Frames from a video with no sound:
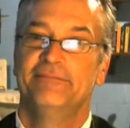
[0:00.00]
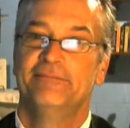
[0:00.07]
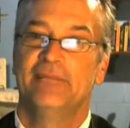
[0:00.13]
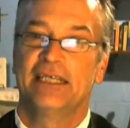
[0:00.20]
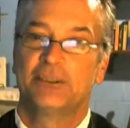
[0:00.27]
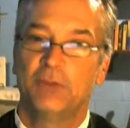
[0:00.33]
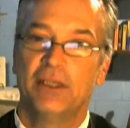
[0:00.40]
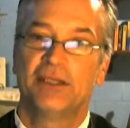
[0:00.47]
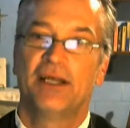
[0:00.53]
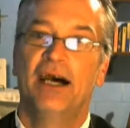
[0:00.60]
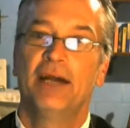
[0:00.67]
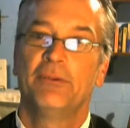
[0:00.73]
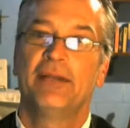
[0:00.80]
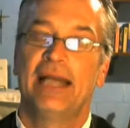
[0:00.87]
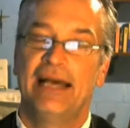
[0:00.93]
That's what
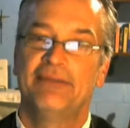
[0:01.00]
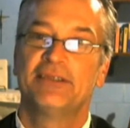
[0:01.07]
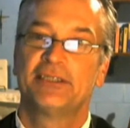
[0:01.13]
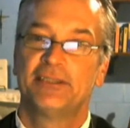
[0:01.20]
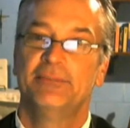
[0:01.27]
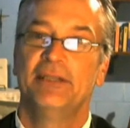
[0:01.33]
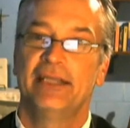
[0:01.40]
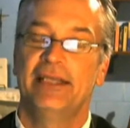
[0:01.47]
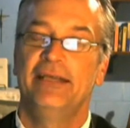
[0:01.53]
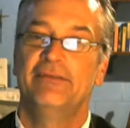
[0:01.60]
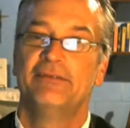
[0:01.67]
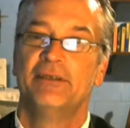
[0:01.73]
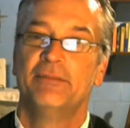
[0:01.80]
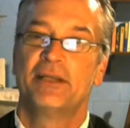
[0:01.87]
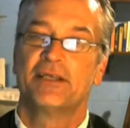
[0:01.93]
Don would have us to believe.
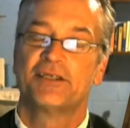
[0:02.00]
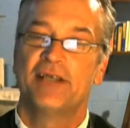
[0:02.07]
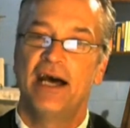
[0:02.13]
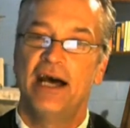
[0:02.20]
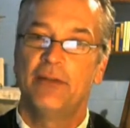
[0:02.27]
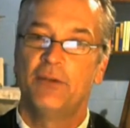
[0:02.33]
Because Don